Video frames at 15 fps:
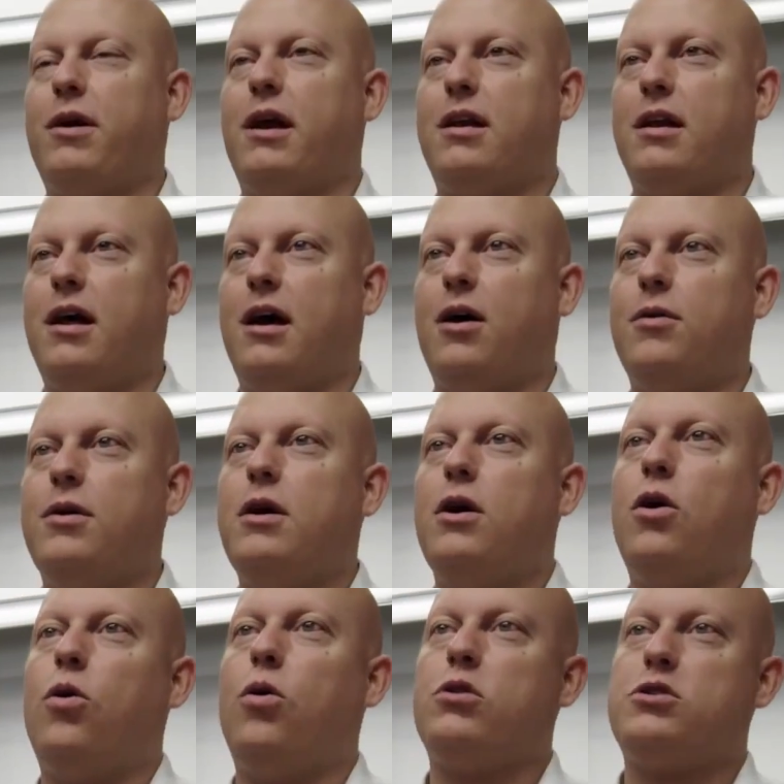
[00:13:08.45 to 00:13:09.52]
right now.
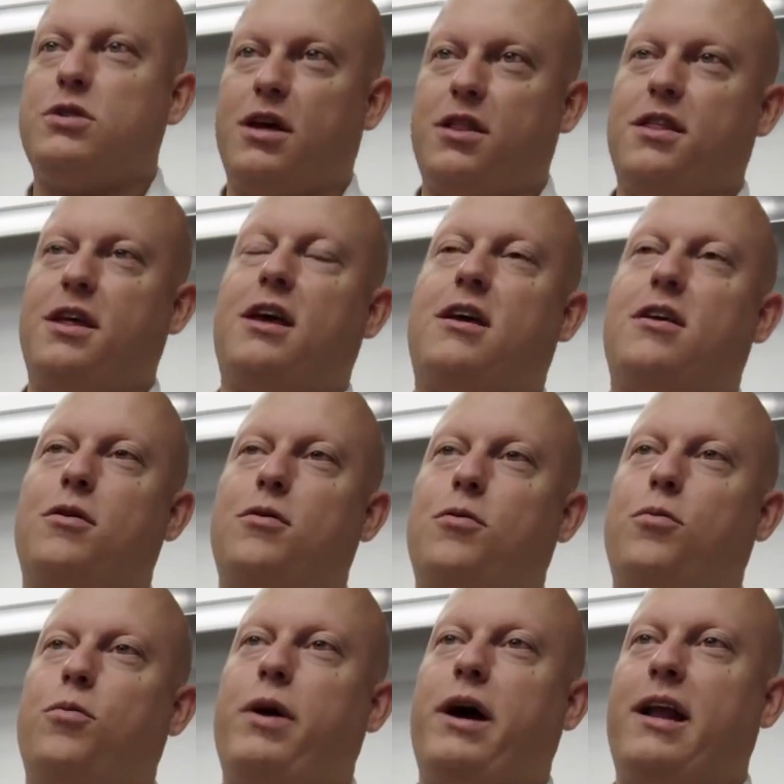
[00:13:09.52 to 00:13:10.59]
Also, I think
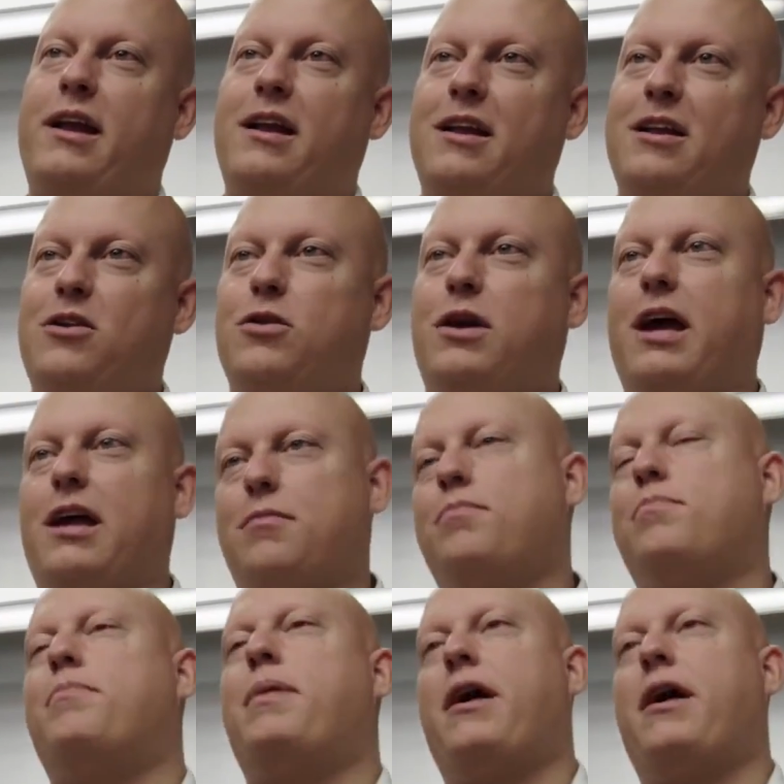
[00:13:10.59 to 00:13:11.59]
when you get